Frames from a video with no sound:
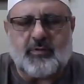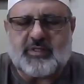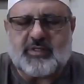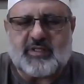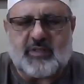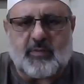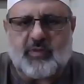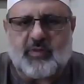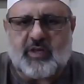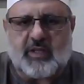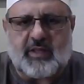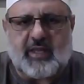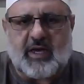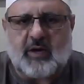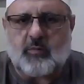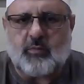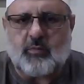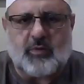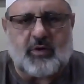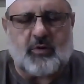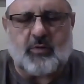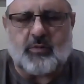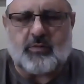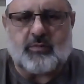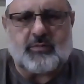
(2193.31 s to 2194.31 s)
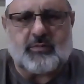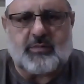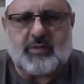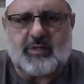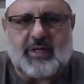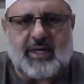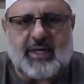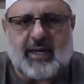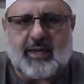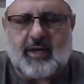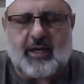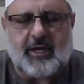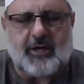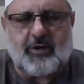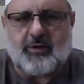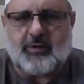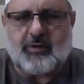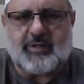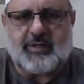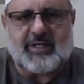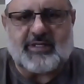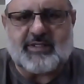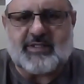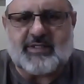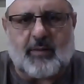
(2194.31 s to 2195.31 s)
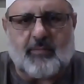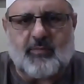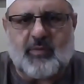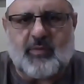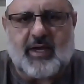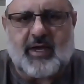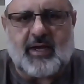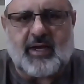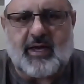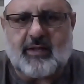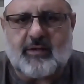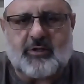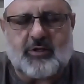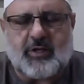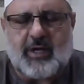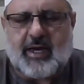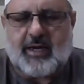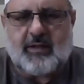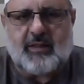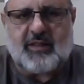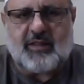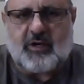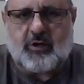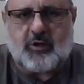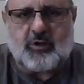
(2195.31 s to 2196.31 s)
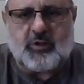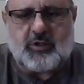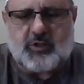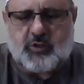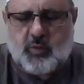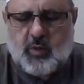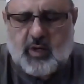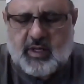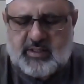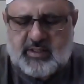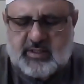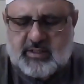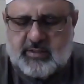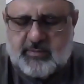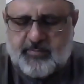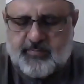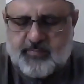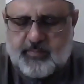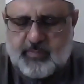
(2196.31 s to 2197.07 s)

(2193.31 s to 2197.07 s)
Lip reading: something that we don't get, does not bring anything good to us.